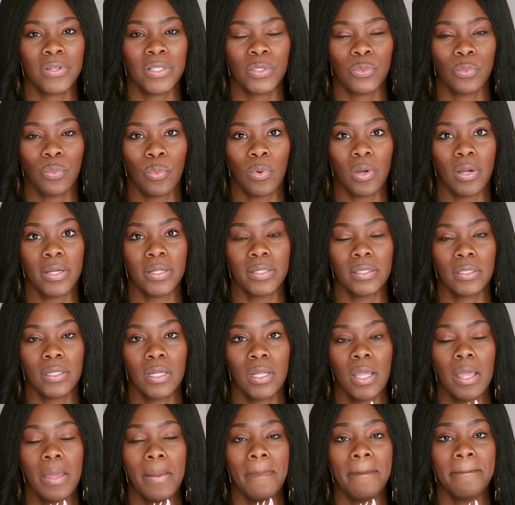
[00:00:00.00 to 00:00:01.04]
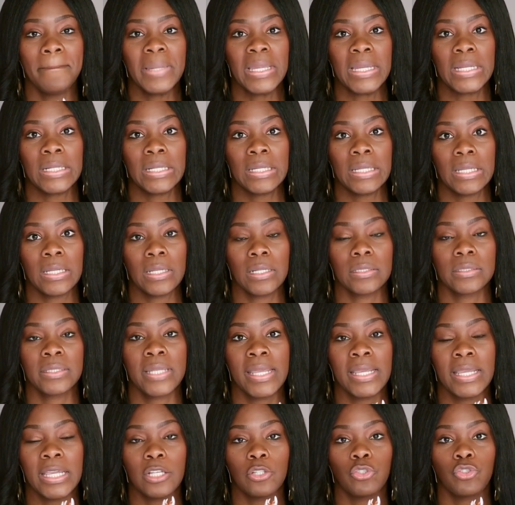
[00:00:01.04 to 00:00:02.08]
is one meaning
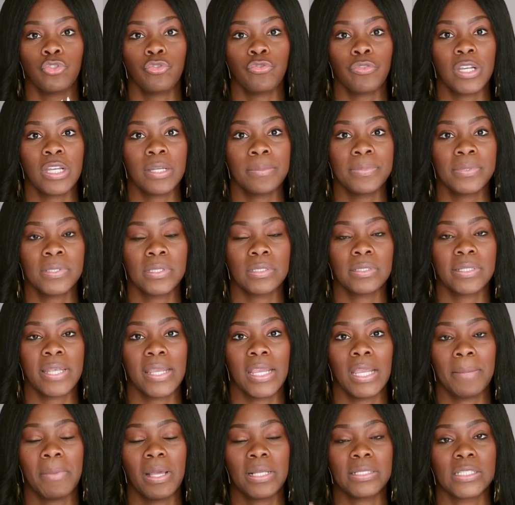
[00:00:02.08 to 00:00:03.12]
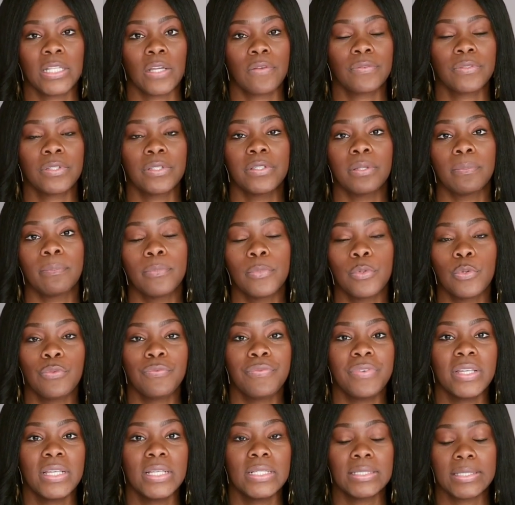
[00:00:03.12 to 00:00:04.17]
taking trips taking myself to the
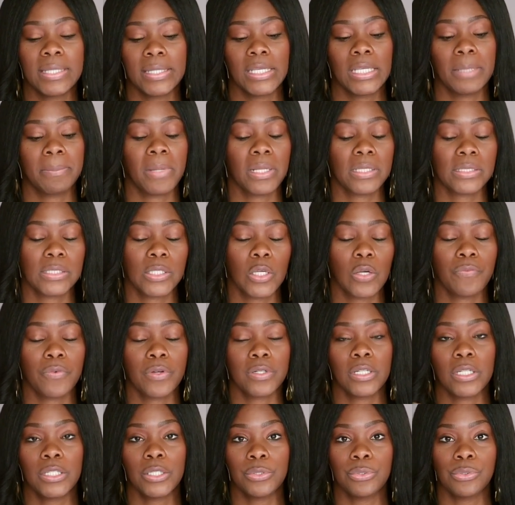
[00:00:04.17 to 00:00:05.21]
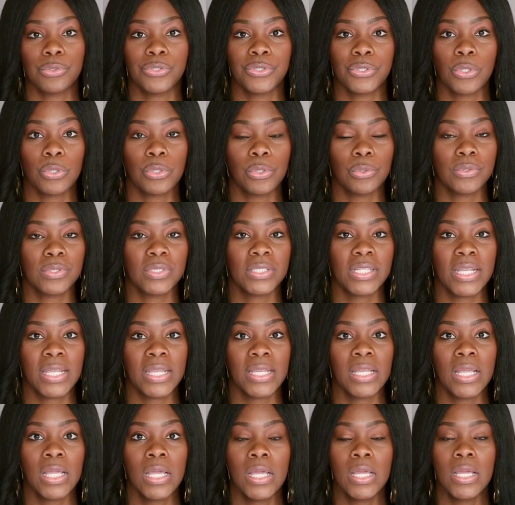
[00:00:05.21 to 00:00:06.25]
movies taking myself on a little solo
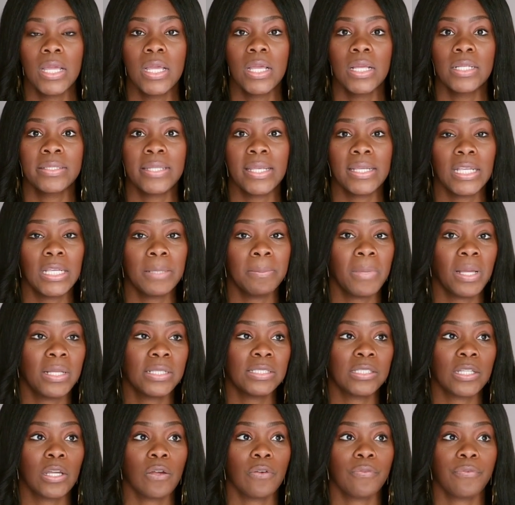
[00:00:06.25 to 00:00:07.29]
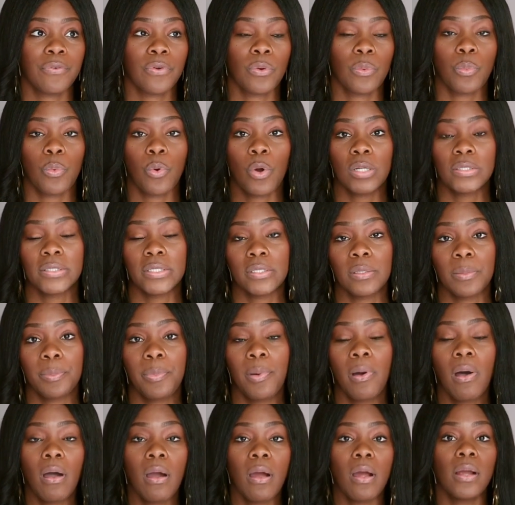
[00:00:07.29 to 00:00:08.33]
date taking myself for walks in the
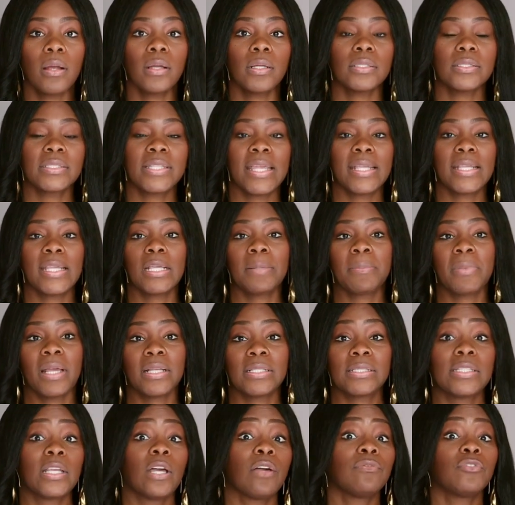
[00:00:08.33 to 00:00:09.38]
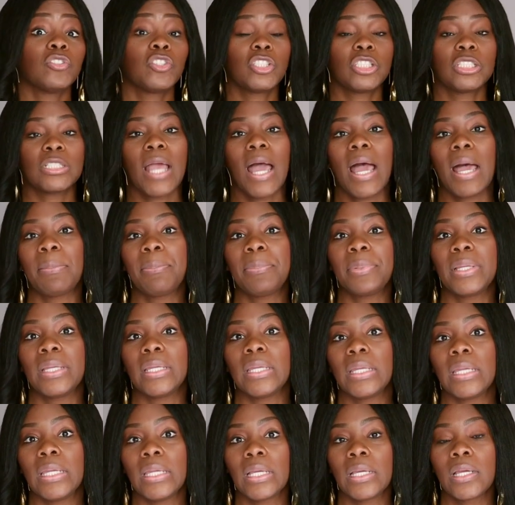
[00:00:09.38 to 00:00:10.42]
park taking myself
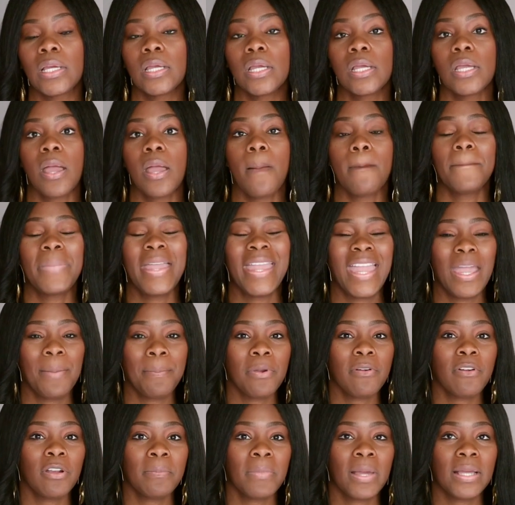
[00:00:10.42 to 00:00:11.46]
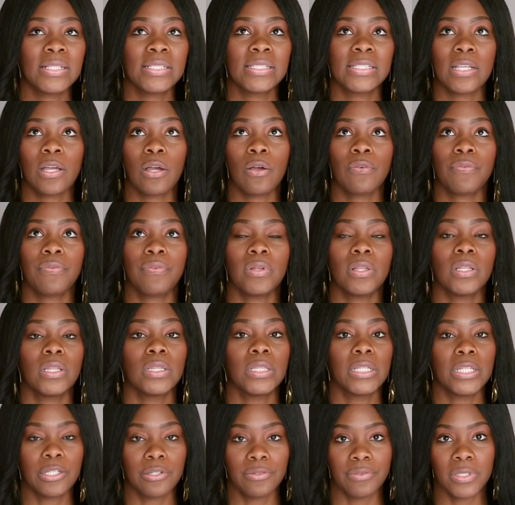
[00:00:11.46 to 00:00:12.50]
shopping pampering myself
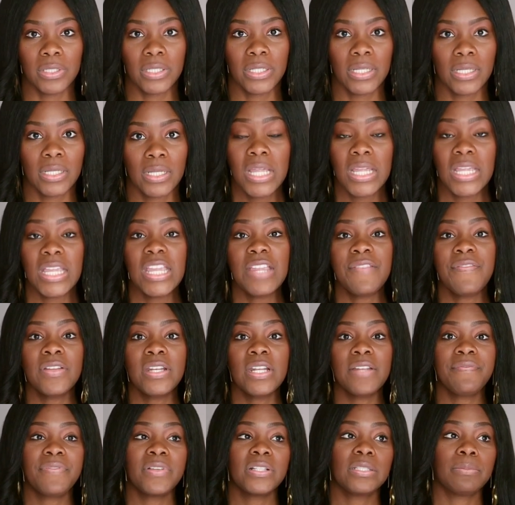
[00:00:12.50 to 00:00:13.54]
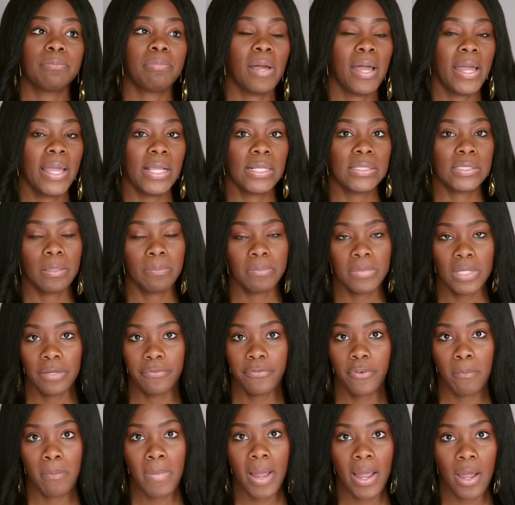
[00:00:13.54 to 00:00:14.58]
literally, even if it's buying something
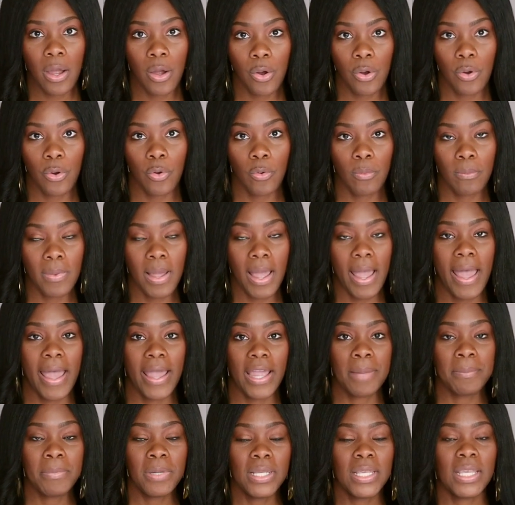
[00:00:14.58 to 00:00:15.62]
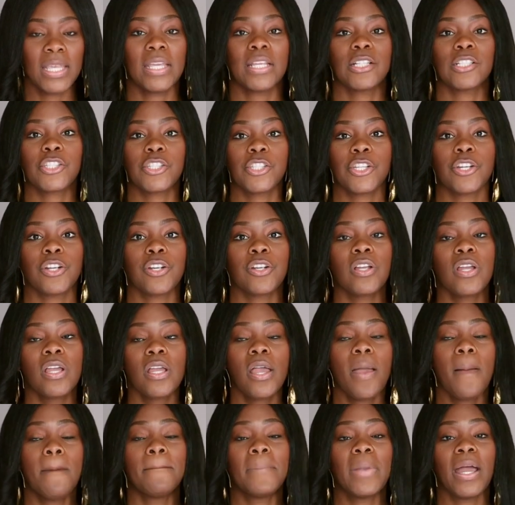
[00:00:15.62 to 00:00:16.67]
for my home. I am a Cancer.
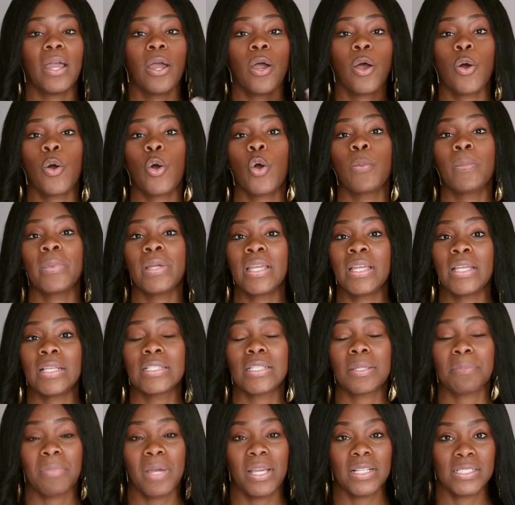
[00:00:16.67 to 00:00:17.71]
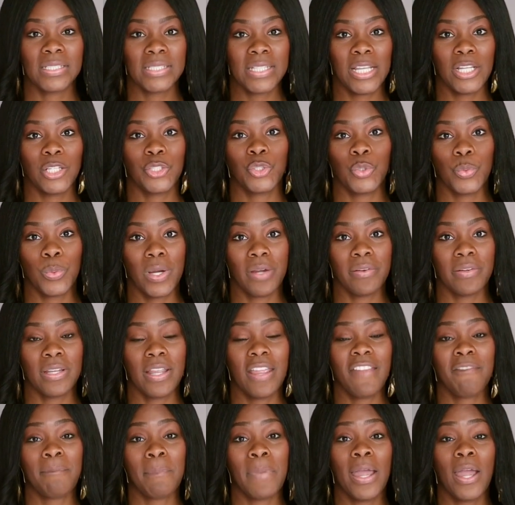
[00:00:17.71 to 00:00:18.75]
My home is my sanctuary.
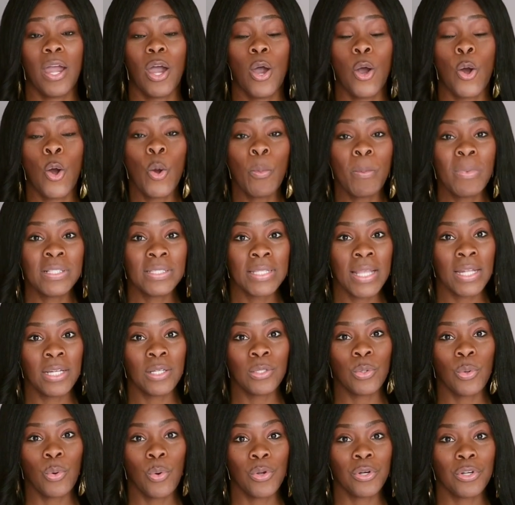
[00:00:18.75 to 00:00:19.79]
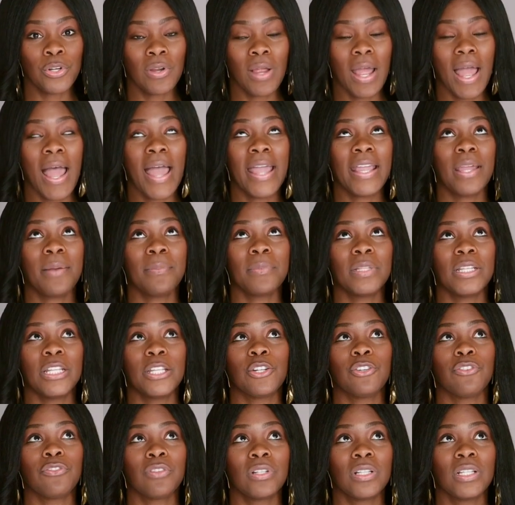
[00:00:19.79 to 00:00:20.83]
If my home is not in order, I am
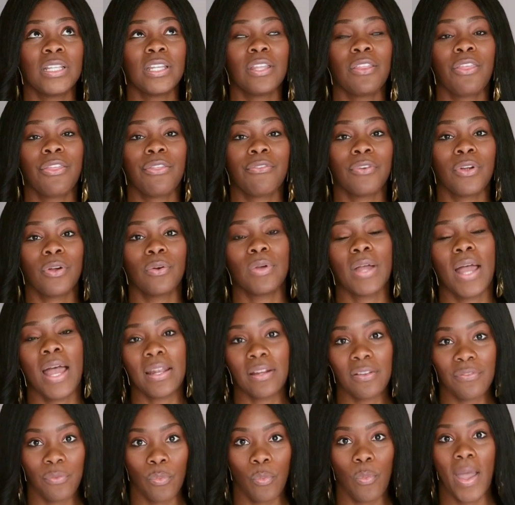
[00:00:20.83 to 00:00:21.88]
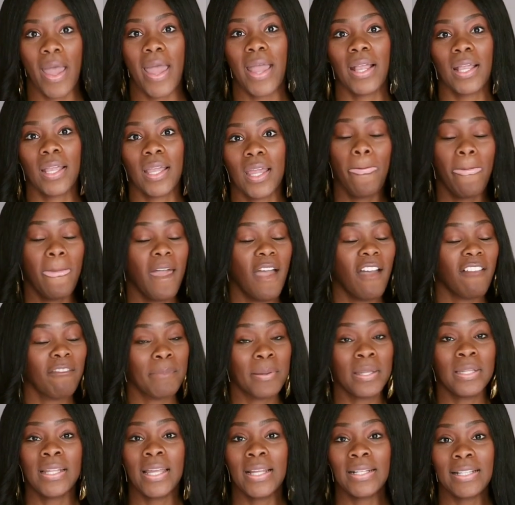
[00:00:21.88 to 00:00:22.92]
literally thrown out of whack. I've
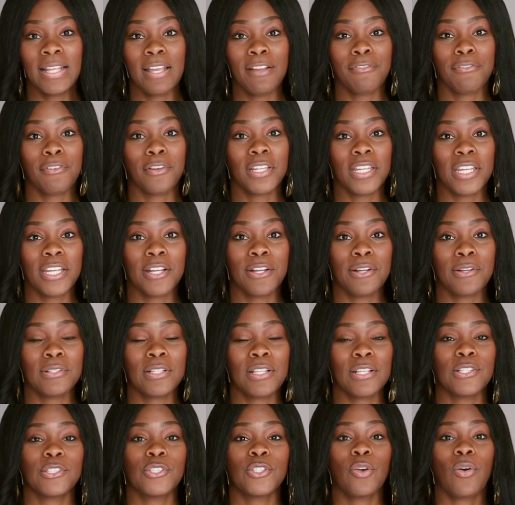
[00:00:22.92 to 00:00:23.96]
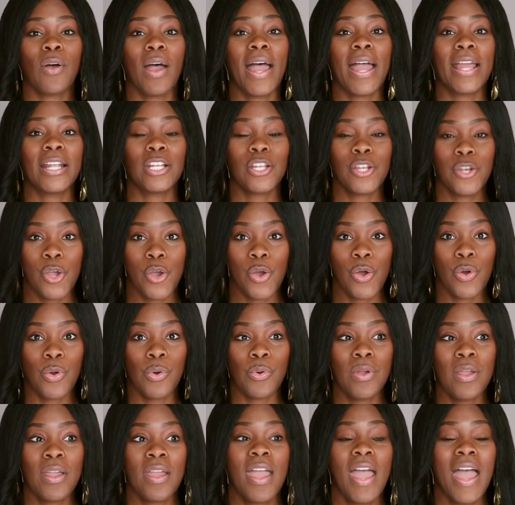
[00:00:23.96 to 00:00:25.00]
been like that for years, so I
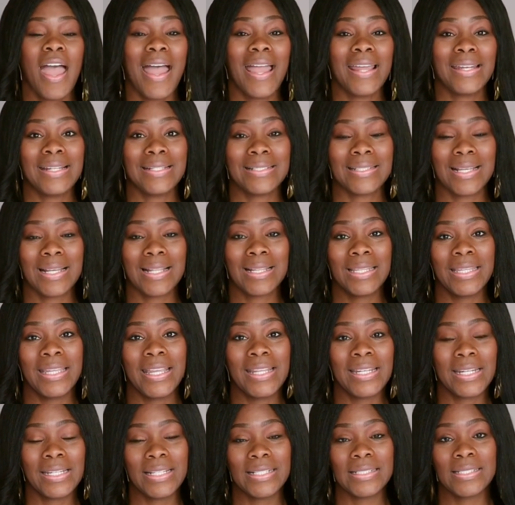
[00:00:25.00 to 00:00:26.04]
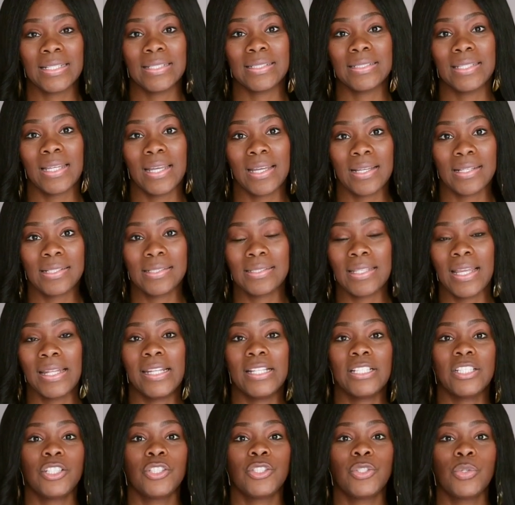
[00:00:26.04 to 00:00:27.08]
know I need to clean, I need to dust, I
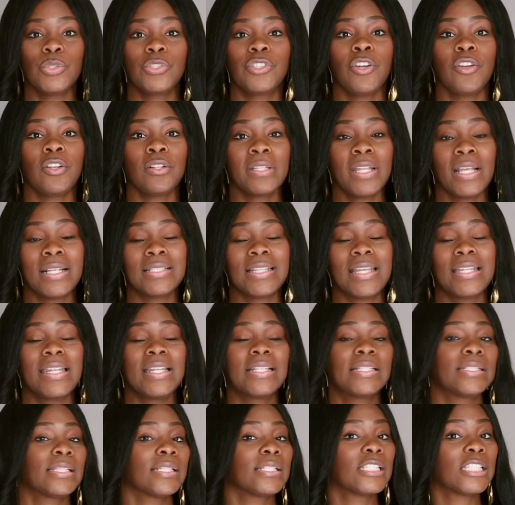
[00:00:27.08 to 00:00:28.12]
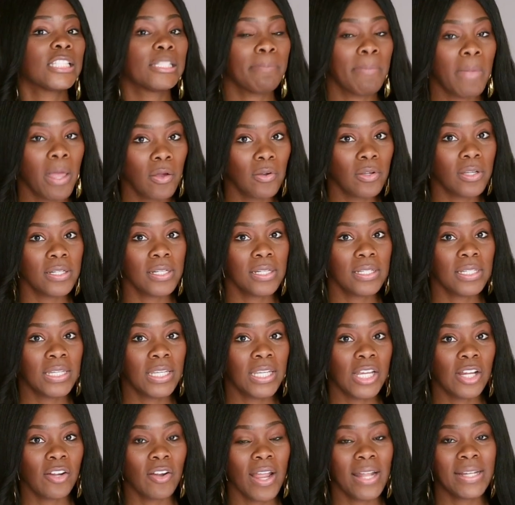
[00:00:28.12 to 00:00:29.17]
need to do certain things. It needs to smell good in
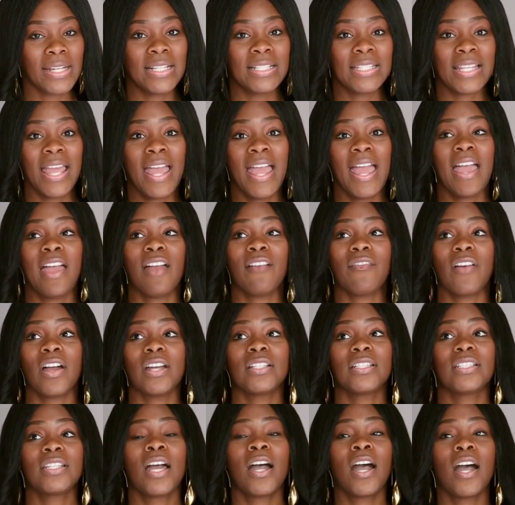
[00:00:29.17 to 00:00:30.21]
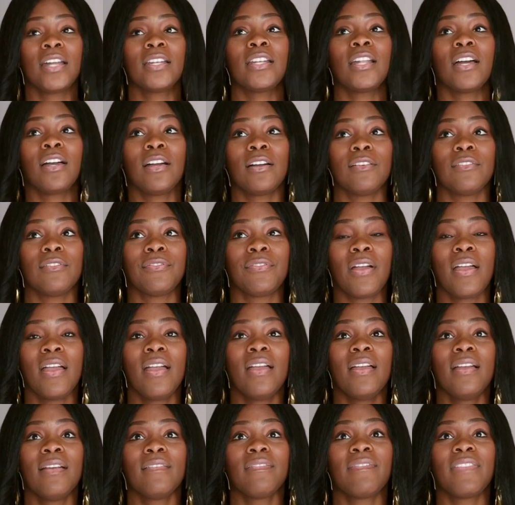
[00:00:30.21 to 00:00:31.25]
here. I need to have a ton of
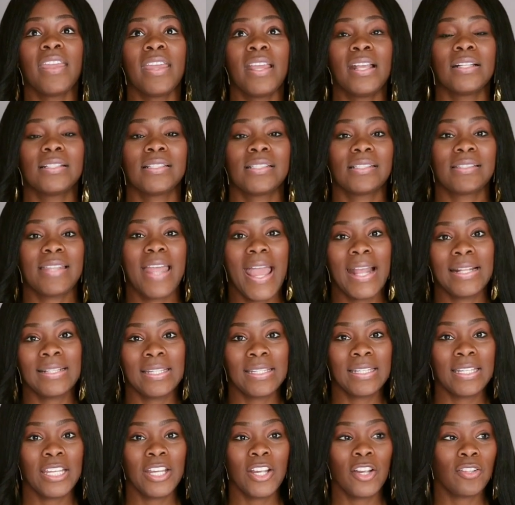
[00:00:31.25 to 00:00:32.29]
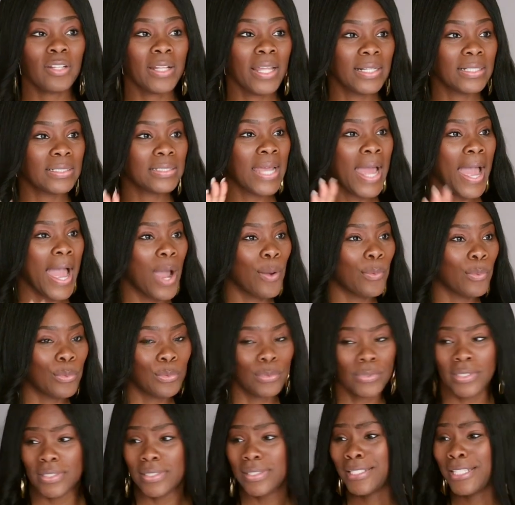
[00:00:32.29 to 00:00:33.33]
things stacked in here like
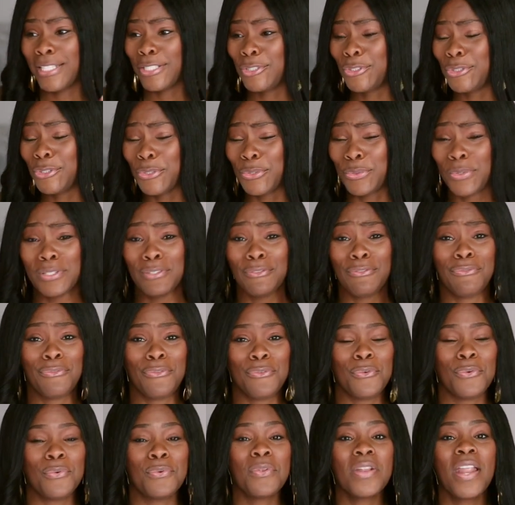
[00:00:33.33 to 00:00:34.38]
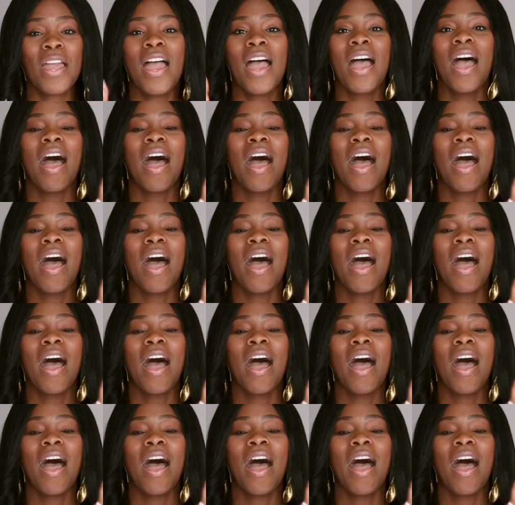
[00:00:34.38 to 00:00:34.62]
towels and tissue and food.